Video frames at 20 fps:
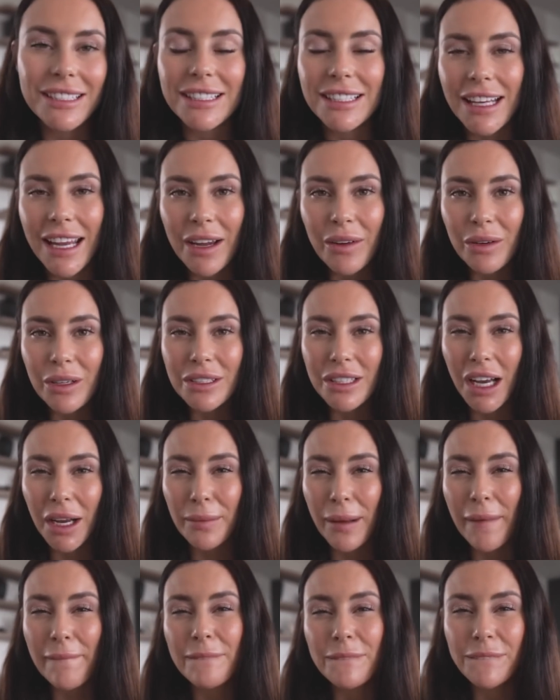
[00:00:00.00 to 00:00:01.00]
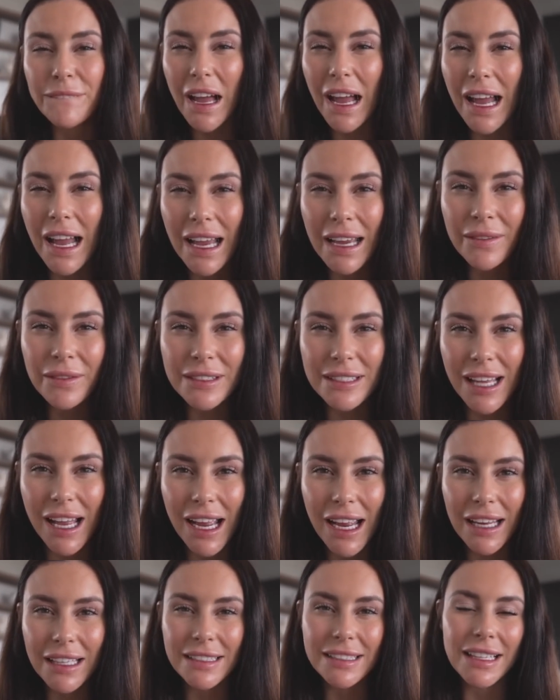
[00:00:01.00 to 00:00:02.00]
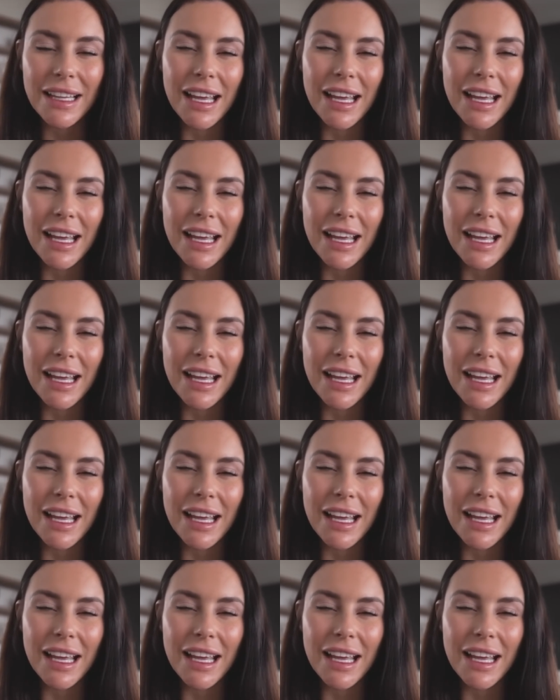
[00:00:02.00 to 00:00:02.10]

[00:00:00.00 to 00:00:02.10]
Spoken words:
And today I want to talk about five signs